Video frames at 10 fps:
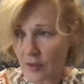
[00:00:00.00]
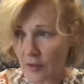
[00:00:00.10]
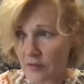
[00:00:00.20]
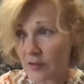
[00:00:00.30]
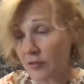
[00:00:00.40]

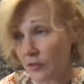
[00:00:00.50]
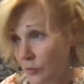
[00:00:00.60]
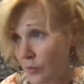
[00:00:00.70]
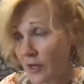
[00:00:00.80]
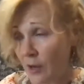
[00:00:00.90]
distant or
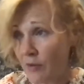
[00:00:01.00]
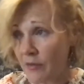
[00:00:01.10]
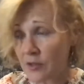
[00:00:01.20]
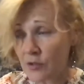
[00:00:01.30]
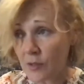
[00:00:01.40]
whatever, however
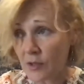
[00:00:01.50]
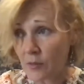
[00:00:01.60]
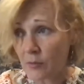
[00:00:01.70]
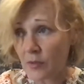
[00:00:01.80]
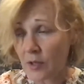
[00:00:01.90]
they're doing
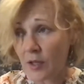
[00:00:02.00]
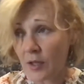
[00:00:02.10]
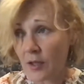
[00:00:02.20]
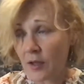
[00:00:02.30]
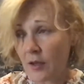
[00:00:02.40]
them.
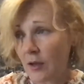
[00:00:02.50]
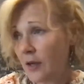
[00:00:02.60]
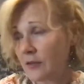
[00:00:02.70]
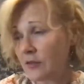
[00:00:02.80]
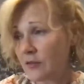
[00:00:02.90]

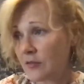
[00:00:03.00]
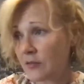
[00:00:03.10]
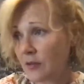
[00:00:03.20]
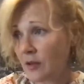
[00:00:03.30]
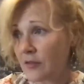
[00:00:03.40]
I just
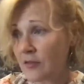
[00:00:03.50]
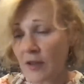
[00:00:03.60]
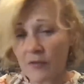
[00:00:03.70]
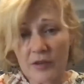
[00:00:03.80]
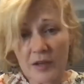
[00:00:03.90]

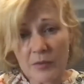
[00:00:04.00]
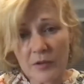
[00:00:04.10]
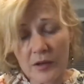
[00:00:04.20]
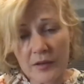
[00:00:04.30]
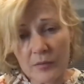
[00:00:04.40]
have to keep
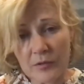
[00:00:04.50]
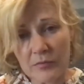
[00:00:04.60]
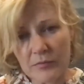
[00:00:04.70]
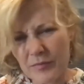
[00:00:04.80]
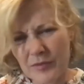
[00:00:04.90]
telling them to
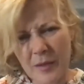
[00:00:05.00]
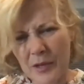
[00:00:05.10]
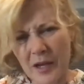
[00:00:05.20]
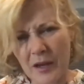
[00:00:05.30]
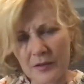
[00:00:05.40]
sub
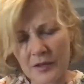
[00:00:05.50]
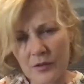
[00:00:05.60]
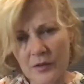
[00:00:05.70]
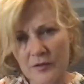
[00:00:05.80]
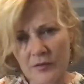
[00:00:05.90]
it out. You know,
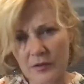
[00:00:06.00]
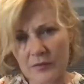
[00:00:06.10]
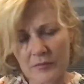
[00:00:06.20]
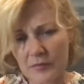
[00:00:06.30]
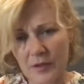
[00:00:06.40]
it's not,
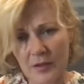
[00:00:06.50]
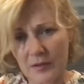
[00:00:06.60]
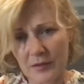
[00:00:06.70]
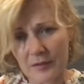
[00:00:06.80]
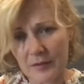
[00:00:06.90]

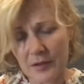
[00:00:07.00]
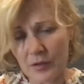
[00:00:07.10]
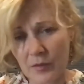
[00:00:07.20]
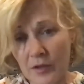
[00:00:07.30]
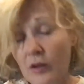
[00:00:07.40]
you
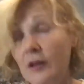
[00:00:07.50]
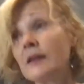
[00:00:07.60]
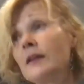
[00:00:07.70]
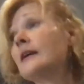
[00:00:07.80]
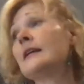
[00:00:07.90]
know, they're
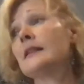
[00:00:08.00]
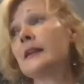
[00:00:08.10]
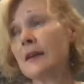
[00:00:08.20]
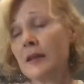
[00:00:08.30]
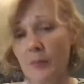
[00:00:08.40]
not
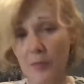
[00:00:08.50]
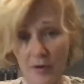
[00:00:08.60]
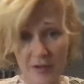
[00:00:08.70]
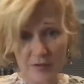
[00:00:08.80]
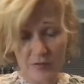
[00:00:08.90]
letting
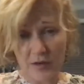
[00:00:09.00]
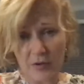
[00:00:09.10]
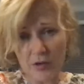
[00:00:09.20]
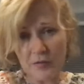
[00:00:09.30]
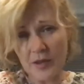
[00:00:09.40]
Americans
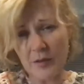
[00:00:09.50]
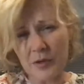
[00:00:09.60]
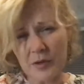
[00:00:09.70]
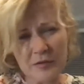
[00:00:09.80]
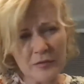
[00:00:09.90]
travel over there,
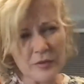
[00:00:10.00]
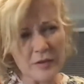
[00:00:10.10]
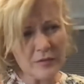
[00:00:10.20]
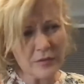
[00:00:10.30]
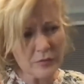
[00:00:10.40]
but it's
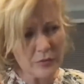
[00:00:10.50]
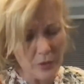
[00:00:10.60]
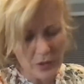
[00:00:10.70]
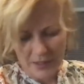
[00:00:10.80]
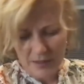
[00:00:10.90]
still too
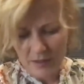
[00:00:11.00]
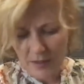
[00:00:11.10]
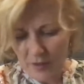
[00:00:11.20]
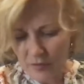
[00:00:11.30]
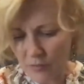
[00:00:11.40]
early
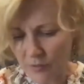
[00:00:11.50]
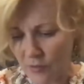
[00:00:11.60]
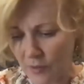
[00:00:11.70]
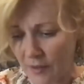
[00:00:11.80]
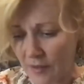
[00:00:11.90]
to be
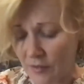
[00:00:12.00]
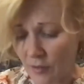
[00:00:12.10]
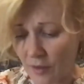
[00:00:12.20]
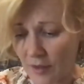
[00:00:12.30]
doing that. So